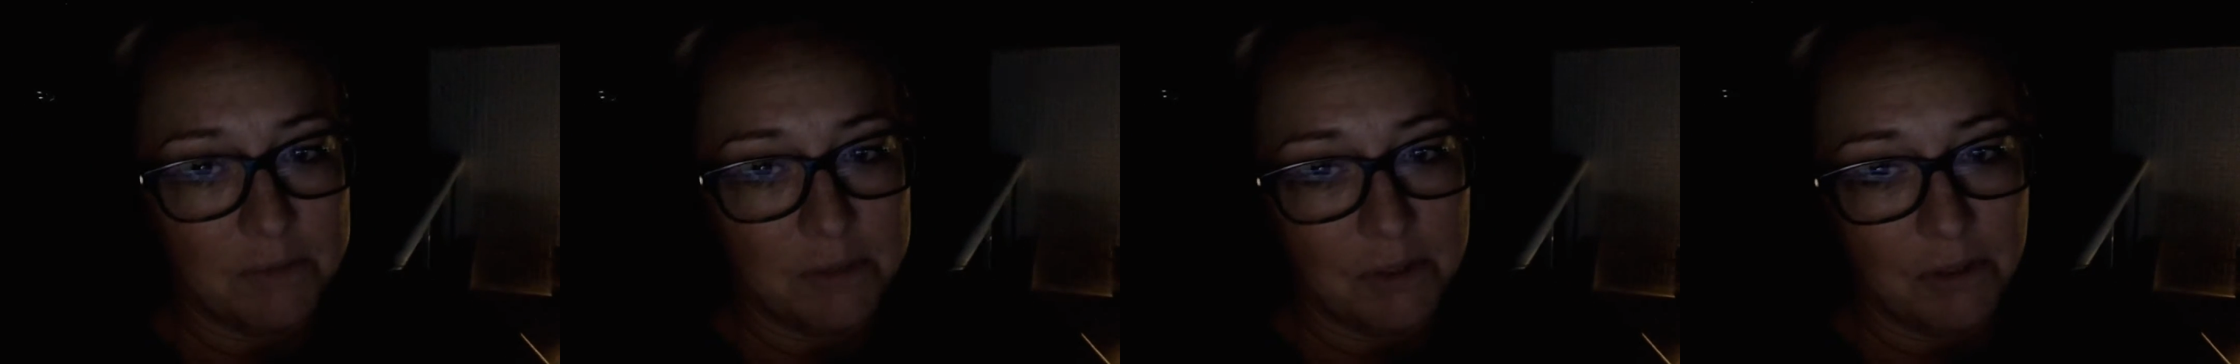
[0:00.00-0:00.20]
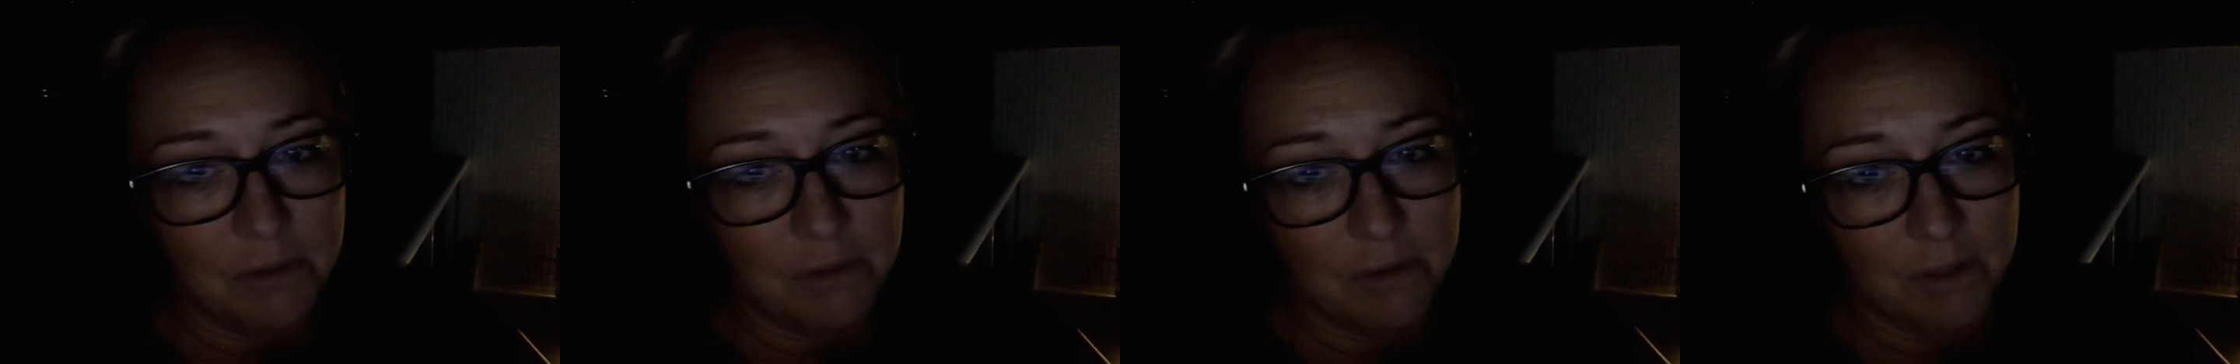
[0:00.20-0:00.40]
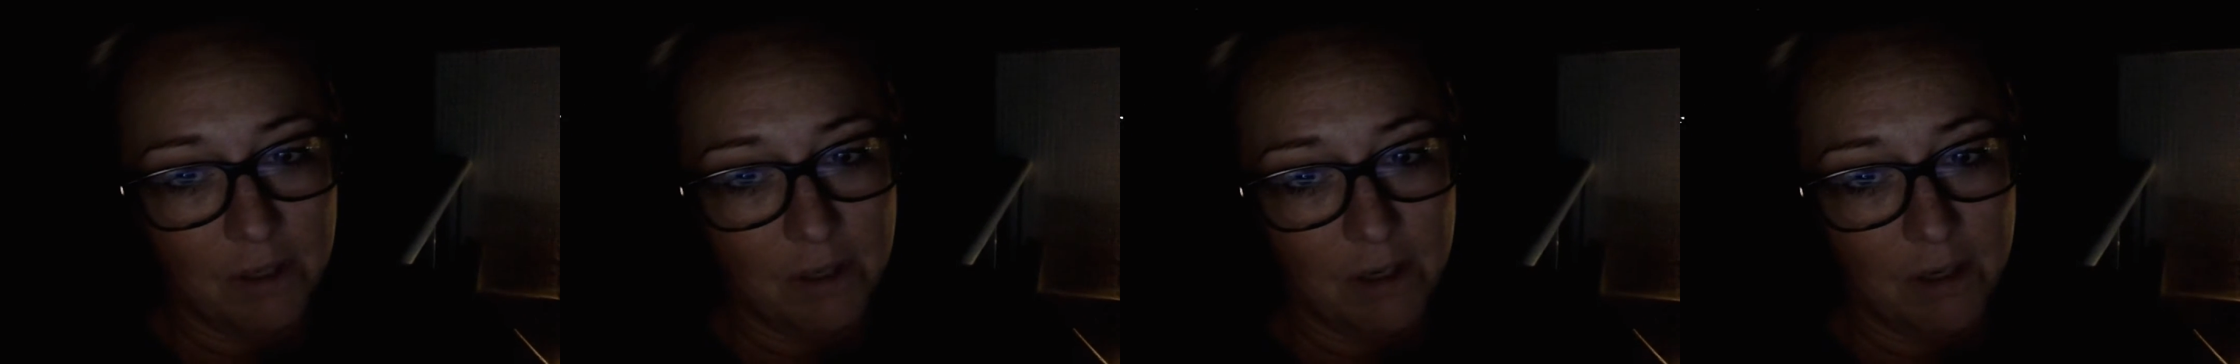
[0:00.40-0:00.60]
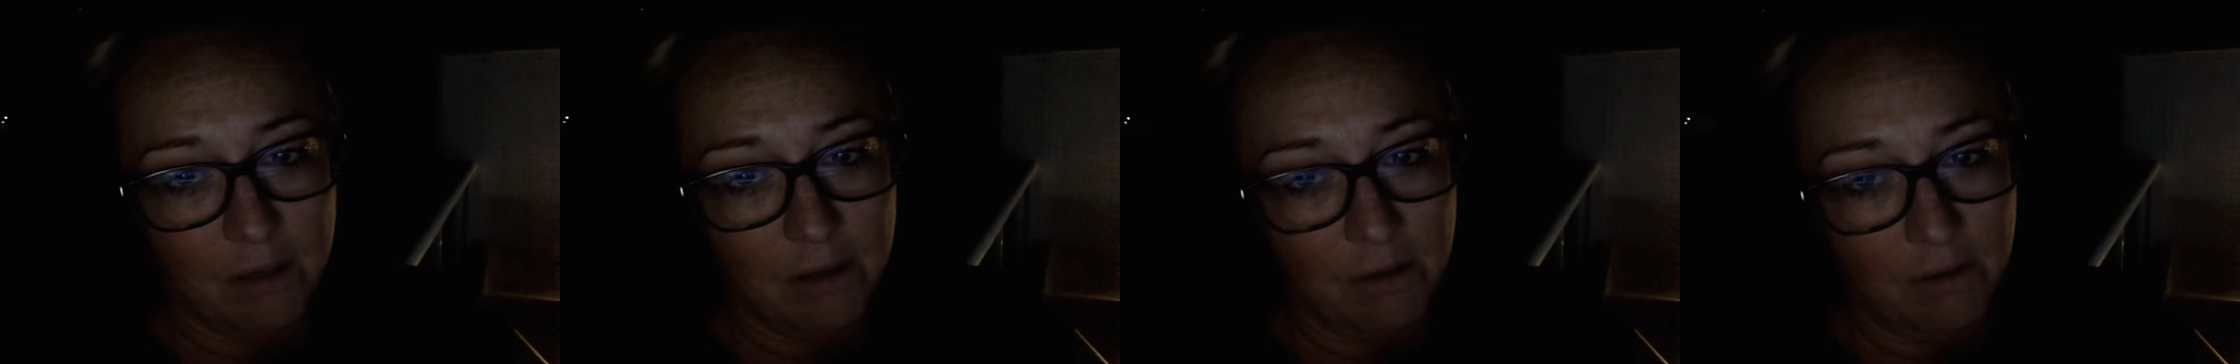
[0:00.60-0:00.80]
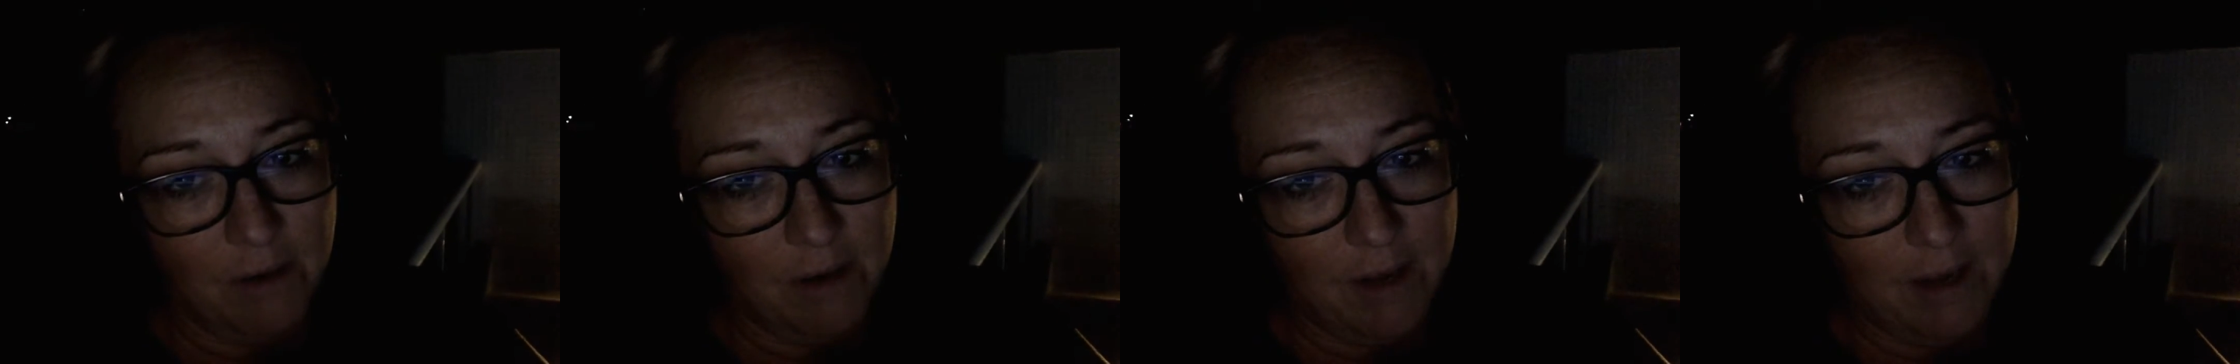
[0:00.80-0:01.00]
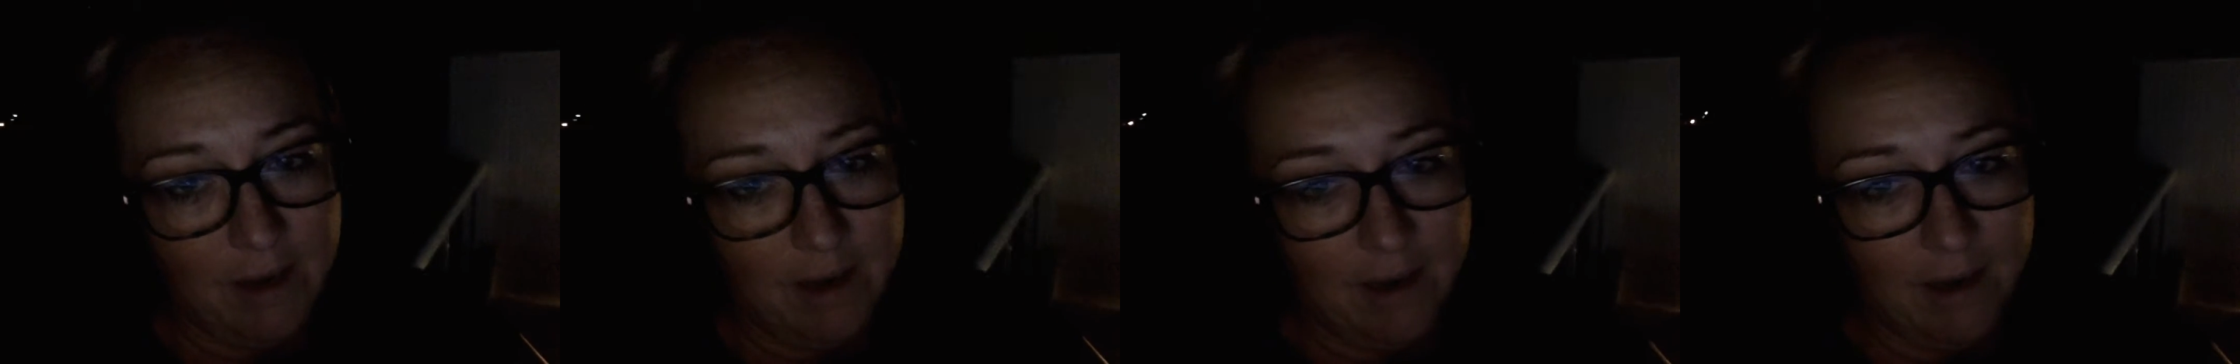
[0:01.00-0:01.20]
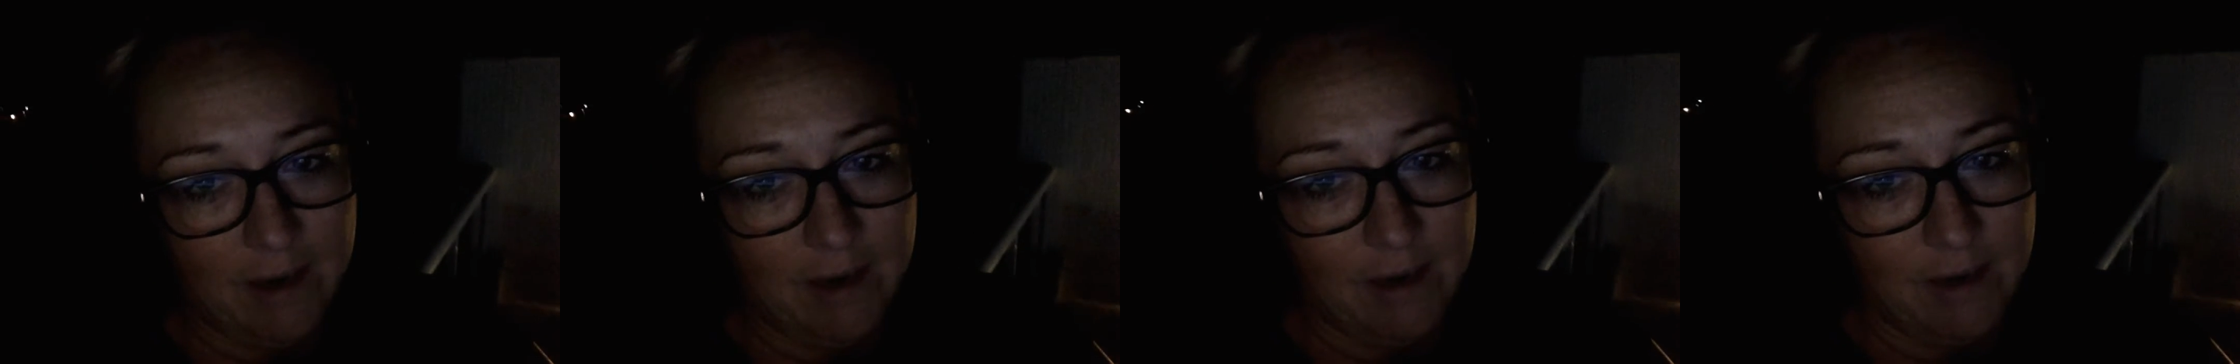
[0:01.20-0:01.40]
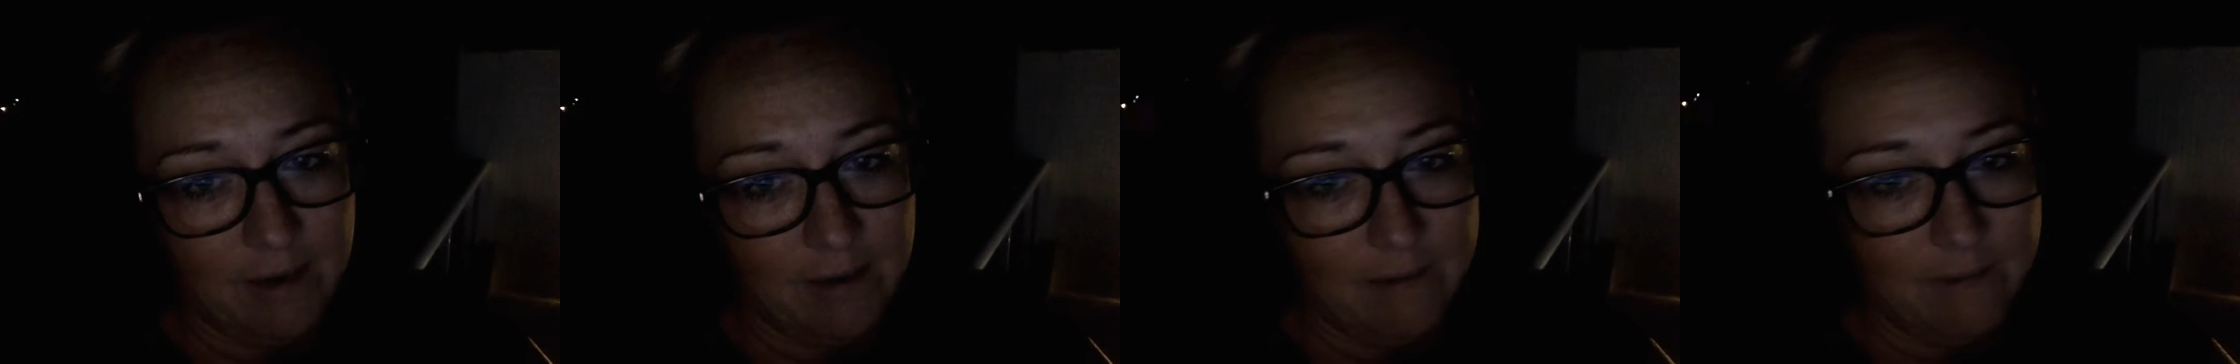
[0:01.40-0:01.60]
to and go,
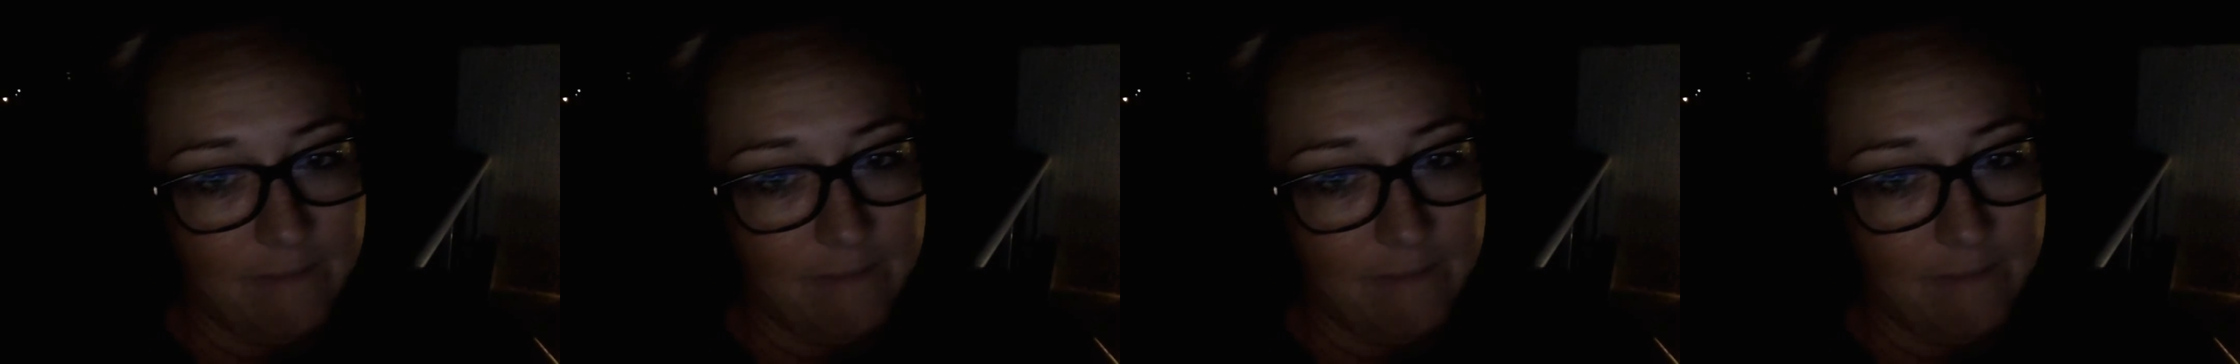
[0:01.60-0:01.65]
"Hey,